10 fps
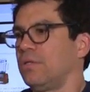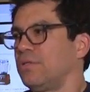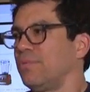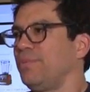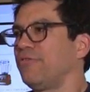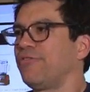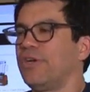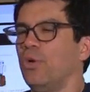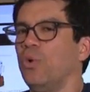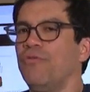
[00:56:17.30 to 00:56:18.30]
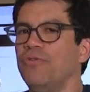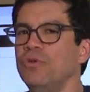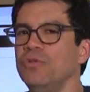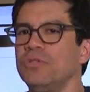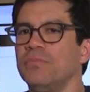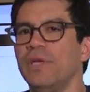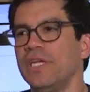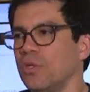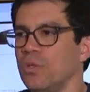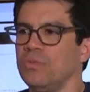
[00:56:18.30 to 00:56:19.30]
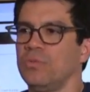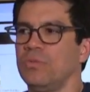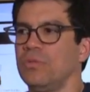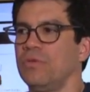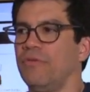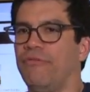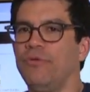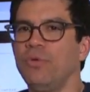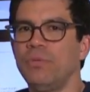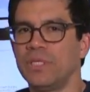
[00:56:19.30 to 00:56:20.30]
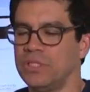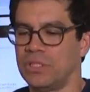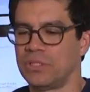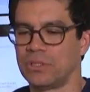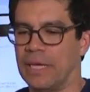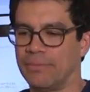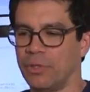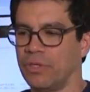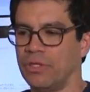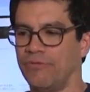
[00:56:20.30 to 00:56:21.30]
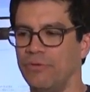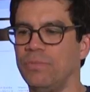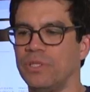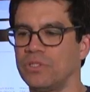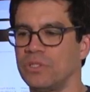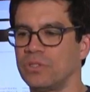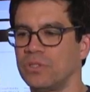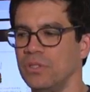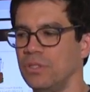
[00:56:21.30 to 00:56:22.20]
Don't be afraid of Whole Foods. Make your own food business. I'm going in the food business.